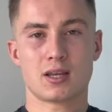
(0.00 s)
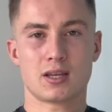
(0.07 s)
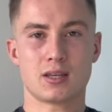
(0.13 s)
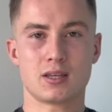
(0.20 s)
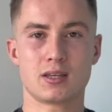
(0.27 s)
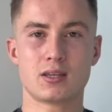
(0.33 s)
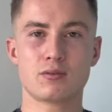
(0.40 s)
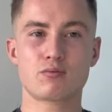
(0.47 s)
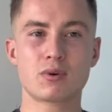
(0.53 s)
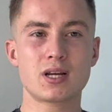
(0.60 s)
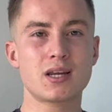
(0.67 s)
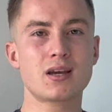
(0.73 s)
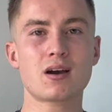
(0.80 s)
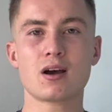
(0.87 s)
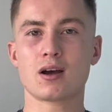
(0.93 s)
You
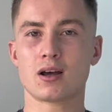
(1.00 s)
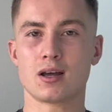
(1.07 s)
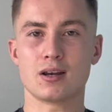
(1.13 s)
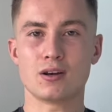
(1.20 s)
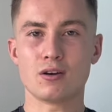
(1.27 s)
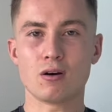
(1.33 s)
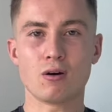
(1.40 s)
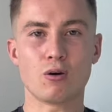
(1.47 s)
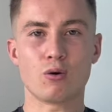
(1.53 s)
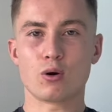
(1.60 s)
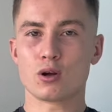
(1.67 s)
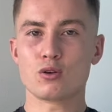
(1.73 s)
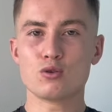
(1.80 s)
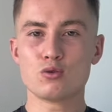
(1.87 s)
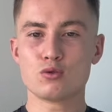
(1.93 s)
really gotta know
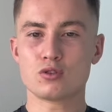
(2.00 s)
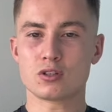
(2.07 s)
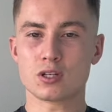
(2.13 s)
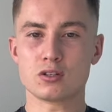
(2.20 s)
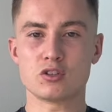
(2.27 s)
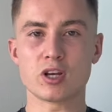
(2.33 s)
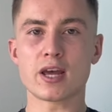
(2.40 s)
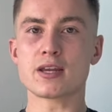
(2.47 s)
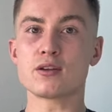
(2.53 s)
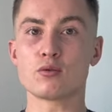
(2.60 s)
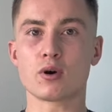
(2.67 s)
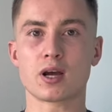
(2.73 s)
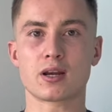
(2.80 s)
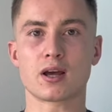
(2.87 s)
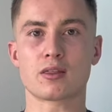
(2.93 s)
who's
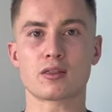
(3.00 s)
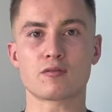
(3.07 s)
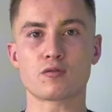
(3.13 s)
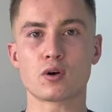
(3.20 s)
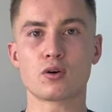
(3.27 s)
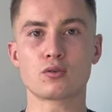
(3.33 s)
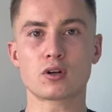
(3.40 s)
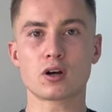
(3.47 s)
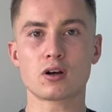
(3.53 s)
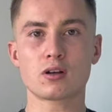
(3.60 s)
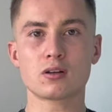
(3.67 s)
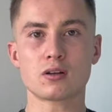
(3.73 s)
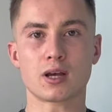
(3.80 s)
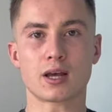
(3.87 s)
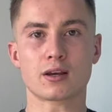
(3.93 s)
genuine on the phone
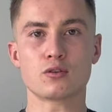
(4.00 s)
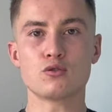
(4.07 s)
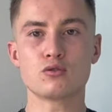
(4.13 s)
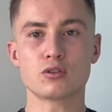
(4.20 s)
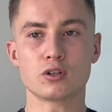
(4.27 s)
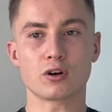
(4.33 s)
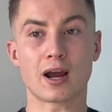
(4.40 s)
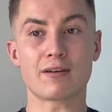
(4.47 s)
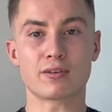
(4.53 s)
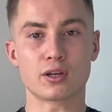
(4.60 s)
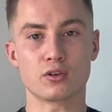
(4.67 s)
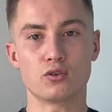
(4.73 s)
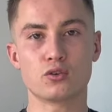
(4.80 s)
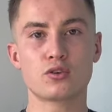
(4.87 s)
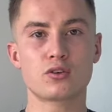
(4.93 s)
call and who you're
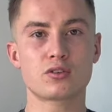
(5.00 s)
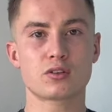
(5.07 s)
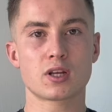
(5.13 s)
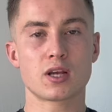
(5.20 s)
having good